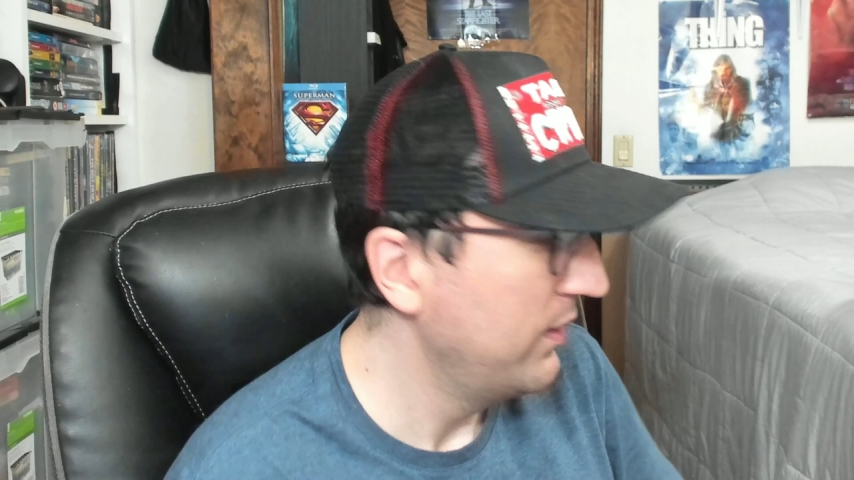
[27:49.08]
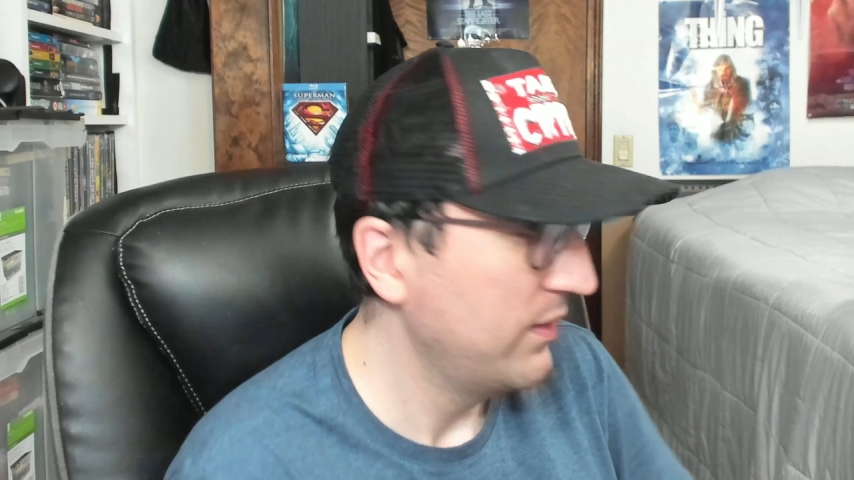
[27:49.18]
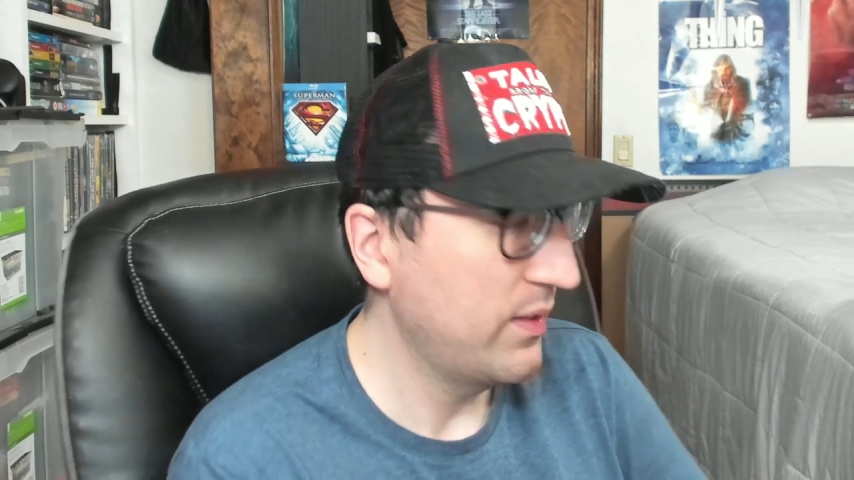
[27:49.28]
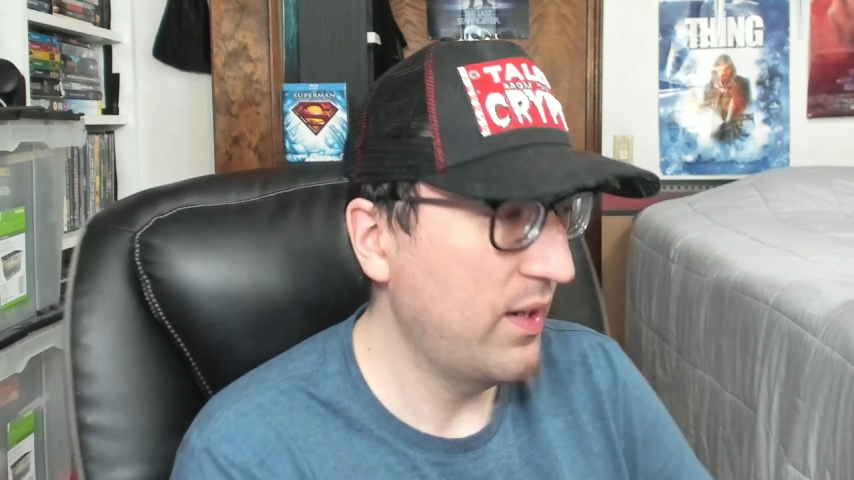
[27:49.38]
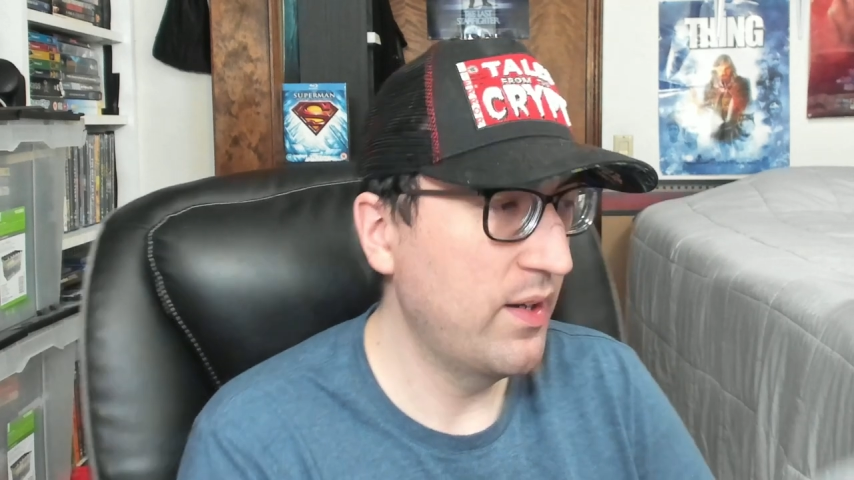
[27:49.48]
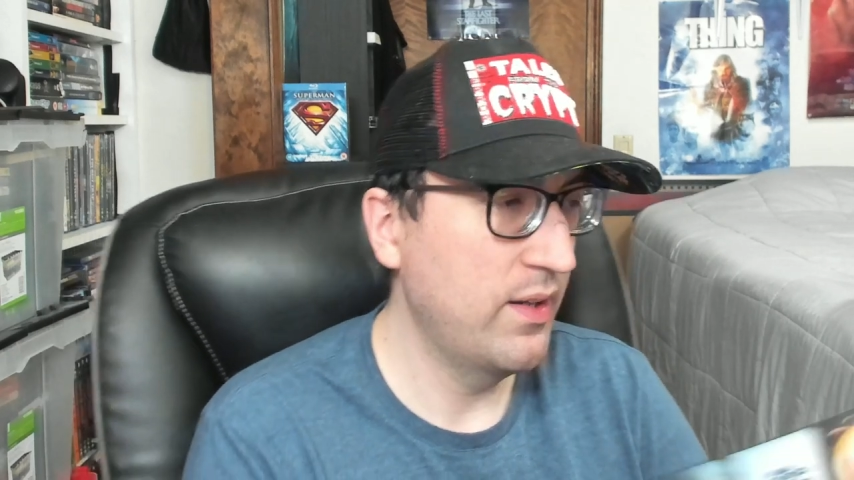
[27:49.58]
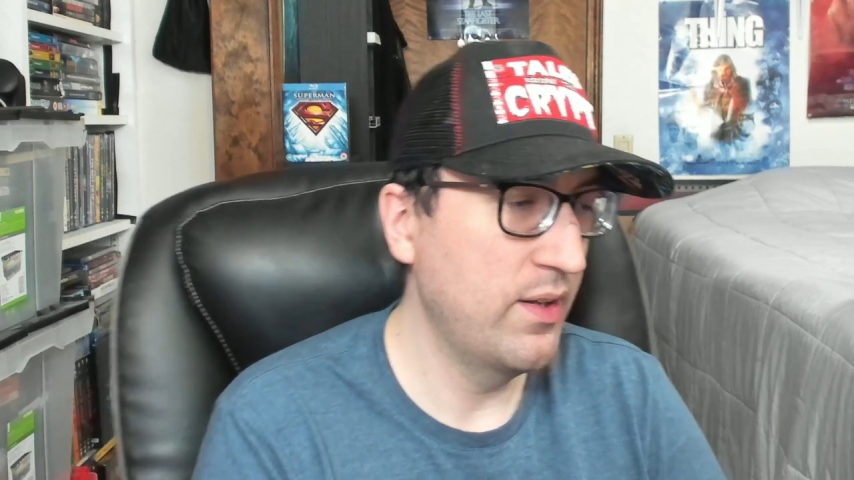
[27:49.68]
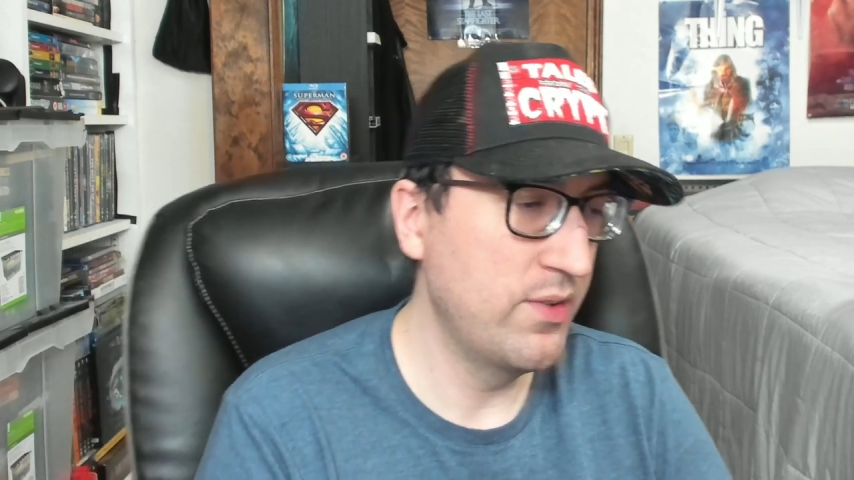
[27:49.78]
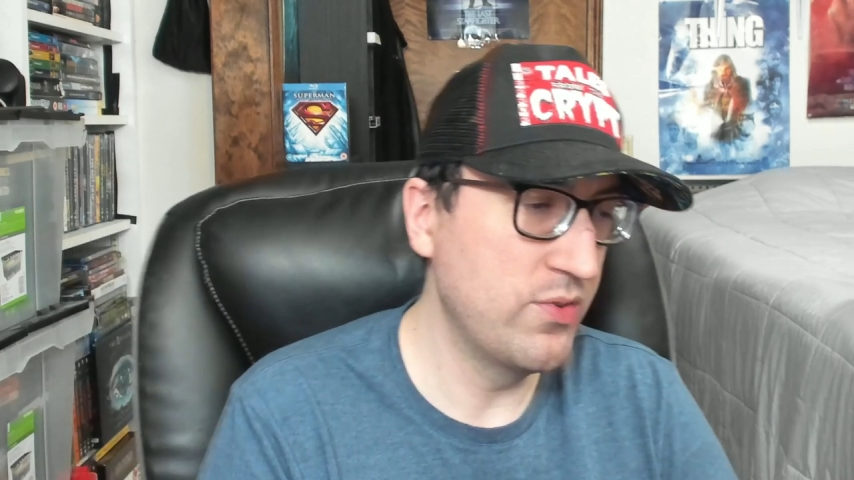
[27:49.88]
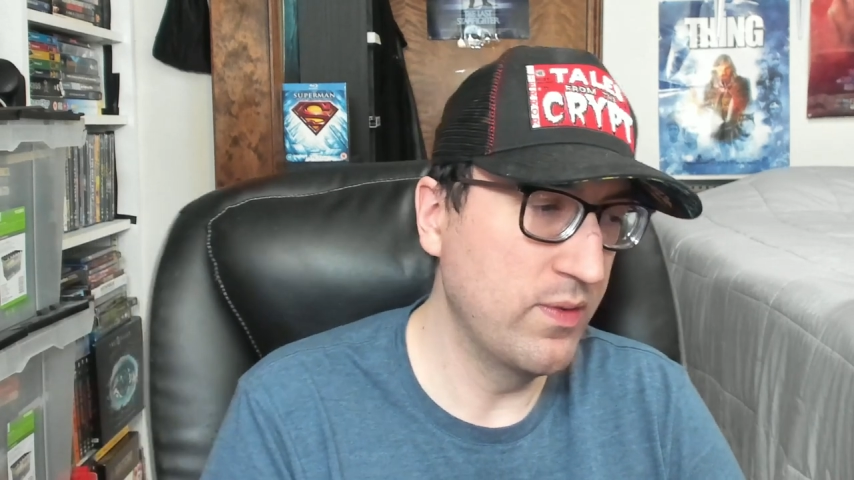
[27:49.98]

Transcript: Got a